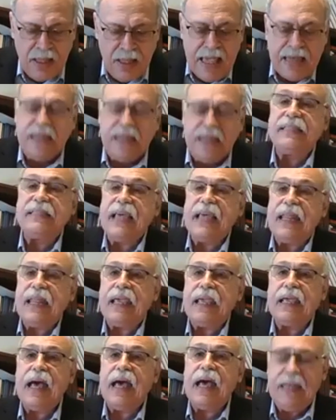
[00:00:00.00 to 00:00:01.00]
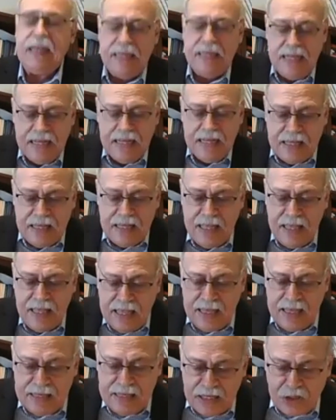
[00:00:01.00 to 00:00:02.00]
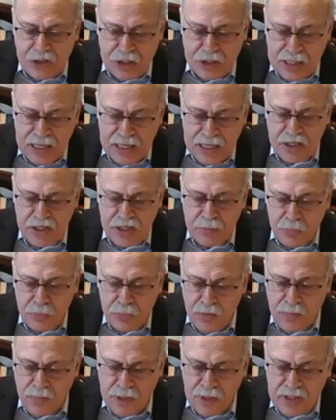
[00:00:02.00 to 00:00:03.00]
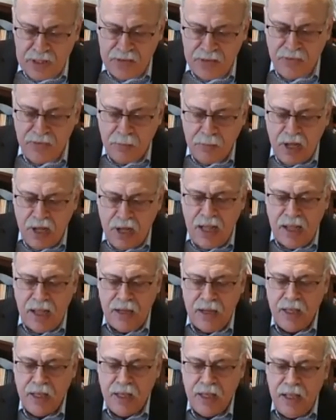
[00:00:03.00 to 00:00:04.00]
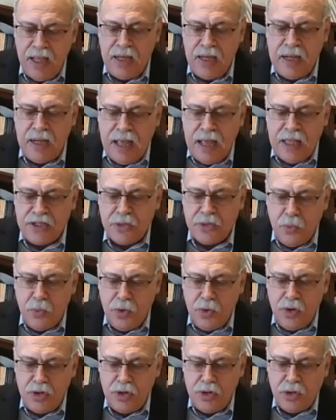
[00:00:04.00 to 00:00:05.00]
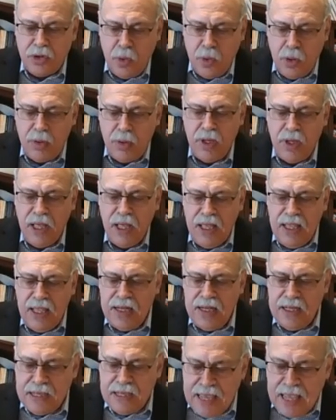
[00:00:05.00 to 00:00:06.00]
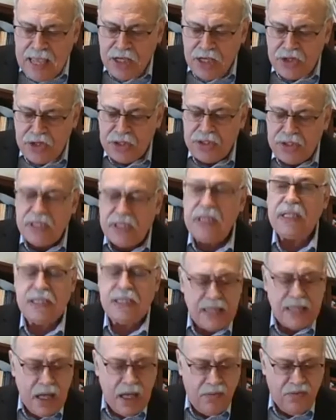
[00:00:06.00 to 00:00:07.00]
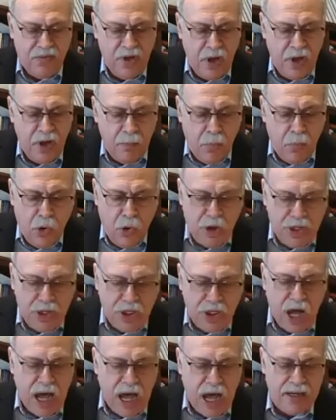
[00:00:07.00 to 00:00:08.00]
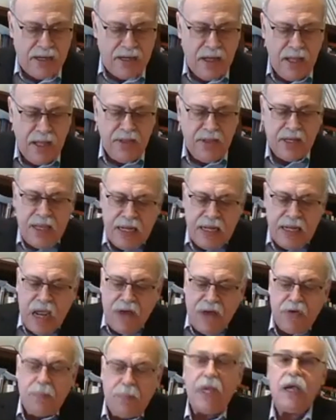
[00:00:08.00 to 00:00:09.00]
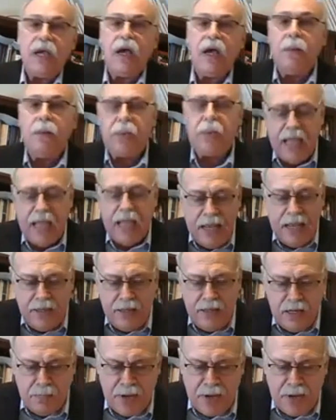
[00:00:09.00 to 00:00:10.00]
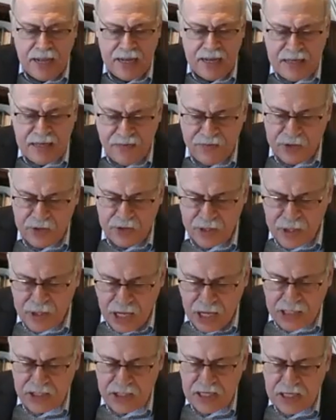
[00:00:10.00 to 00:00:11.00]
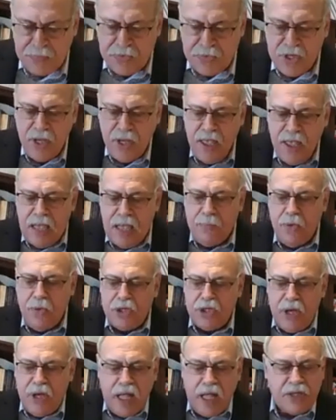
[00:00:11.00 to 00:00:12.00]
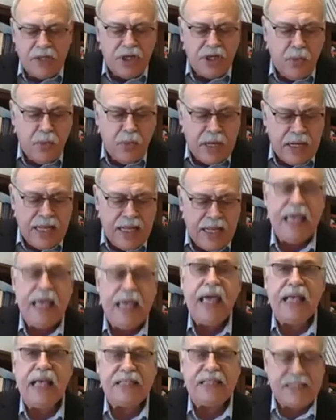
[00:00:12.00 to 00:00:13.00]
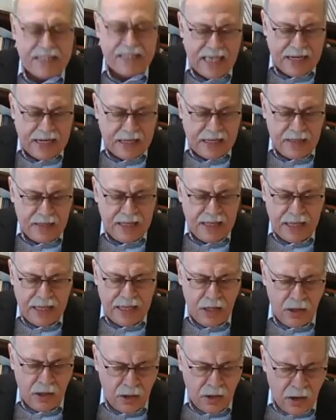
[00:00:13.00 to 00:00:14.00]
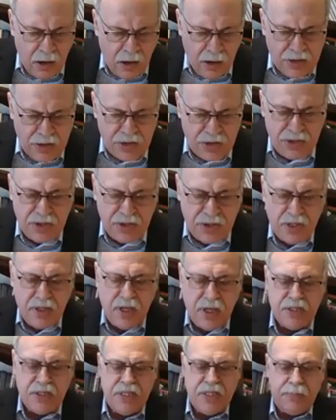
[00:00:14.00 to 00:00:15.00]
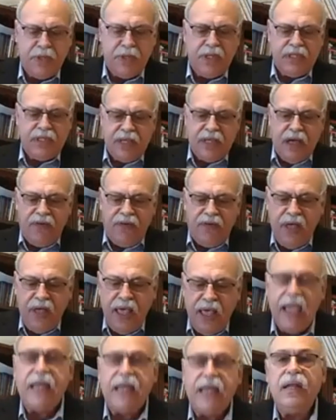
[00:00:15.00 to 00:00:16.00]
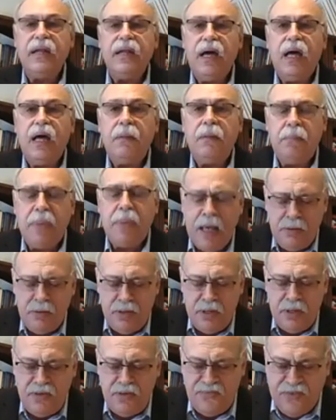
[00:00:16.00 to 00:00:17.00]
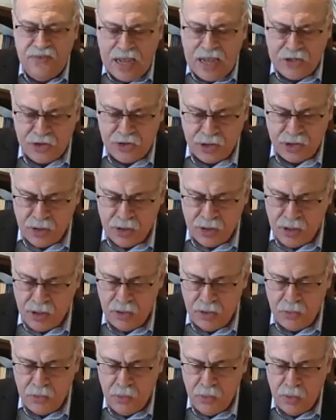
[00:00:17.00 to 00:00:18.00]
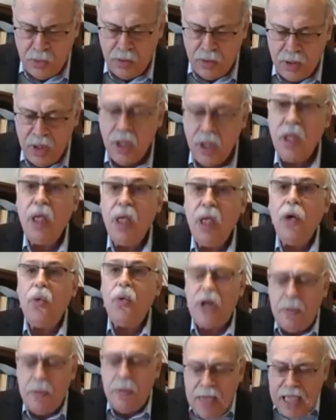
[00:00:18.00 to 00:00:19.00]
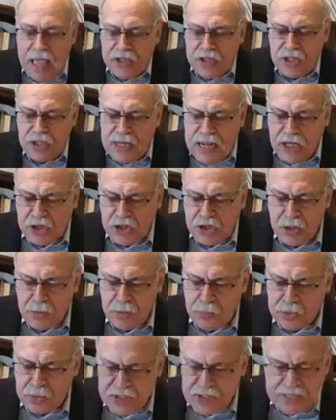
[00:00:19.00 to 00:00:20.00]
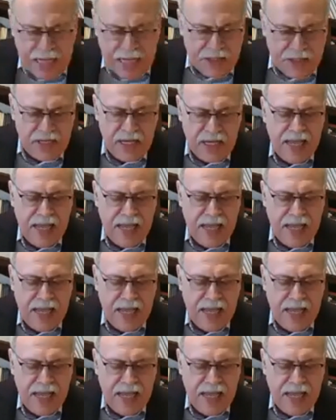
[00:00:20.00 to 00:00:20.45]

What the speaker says: An aesthetic idea initiates a movement of the mind. In Kant's words, quote, "It occasions in itself more thought that can ever be comprehended by a definite concept, and which consequently aesthetically enlarges the concept itself in an unbounded fashion," unquote. What imagination presents